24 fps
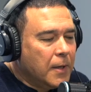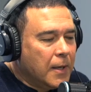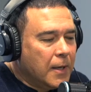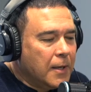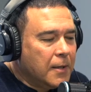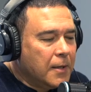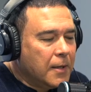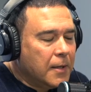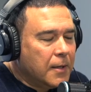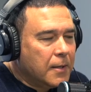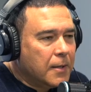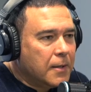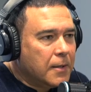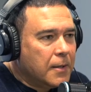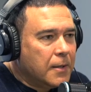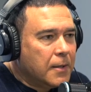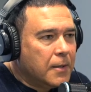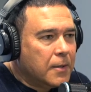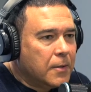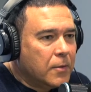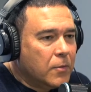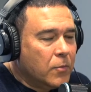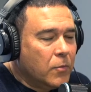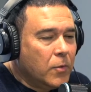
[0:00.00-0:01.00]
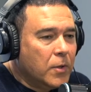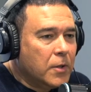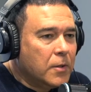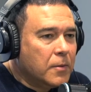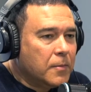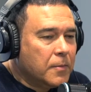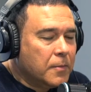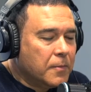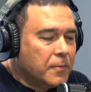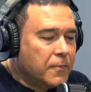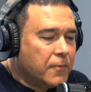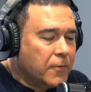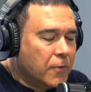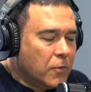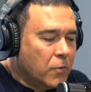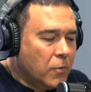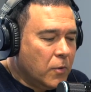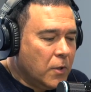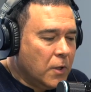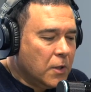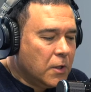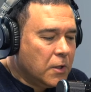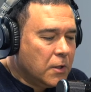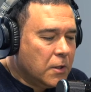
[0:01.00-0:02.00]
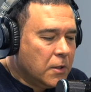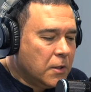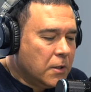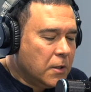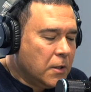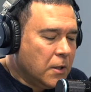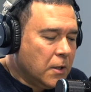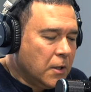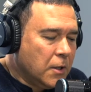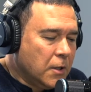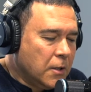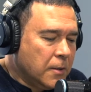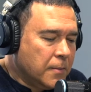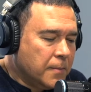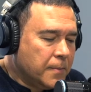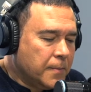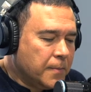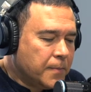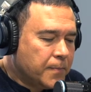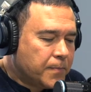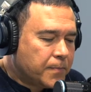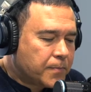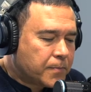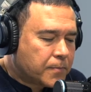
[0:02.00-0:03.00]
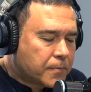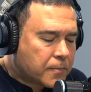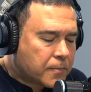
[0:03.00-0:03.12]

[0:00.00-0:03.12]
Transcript: Or I, biggest assets. Well, for one, um,